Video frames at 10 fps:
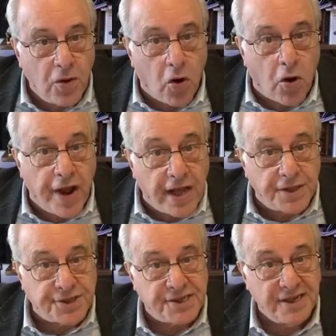Or
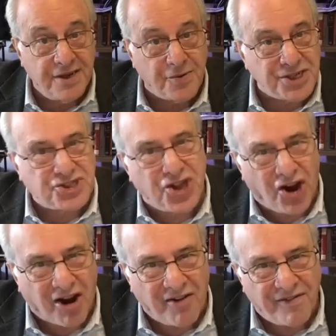else we
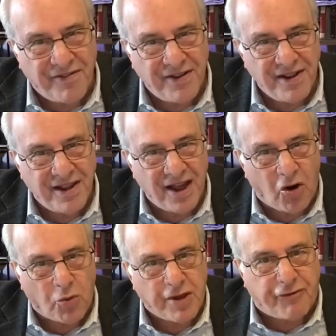starve,
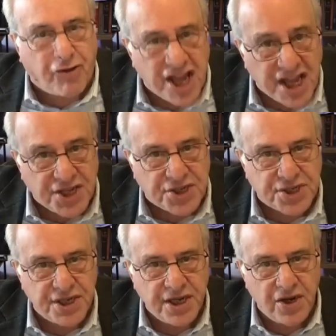or we
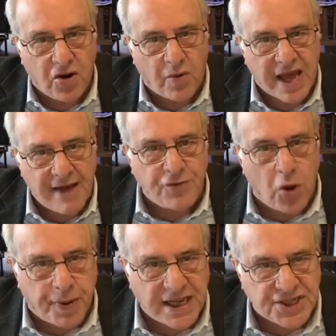freeze, or we have
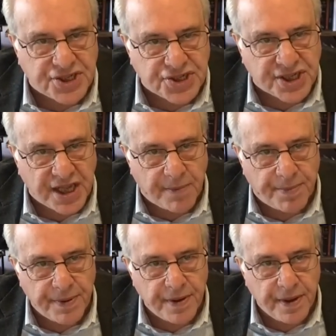no place to sleep.